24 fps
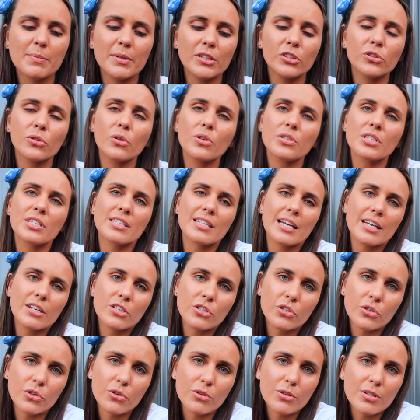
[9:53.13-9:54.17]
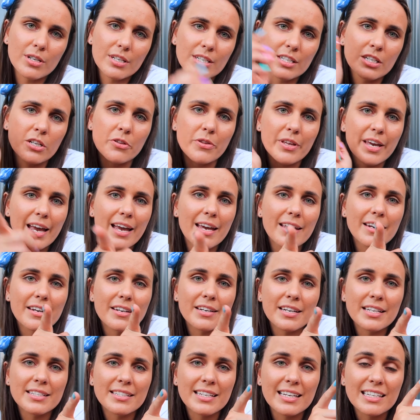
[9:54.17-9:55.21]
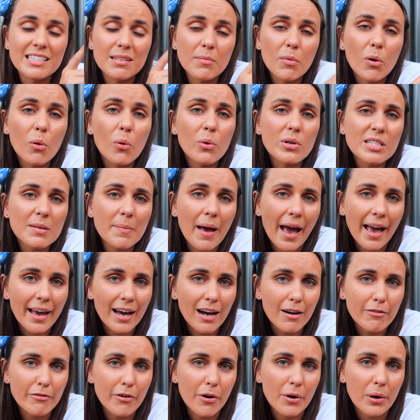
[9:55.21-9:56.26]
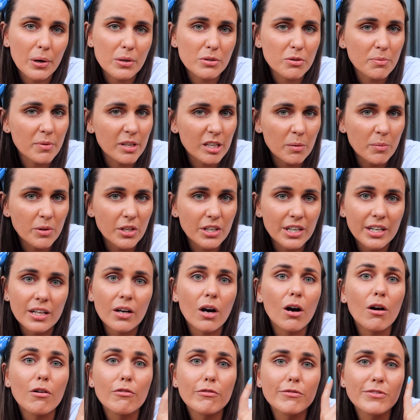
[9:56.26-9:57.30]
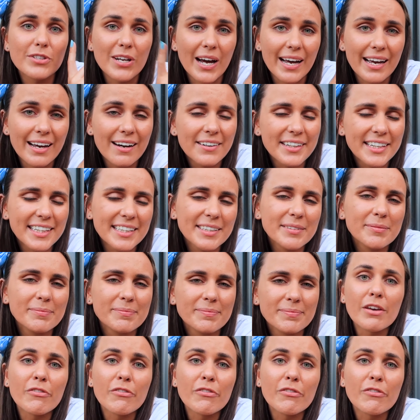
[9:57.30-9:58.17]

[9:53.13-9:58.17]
Be sure to stay tuned till the end to see some awesome AR photos from the community of Dialga.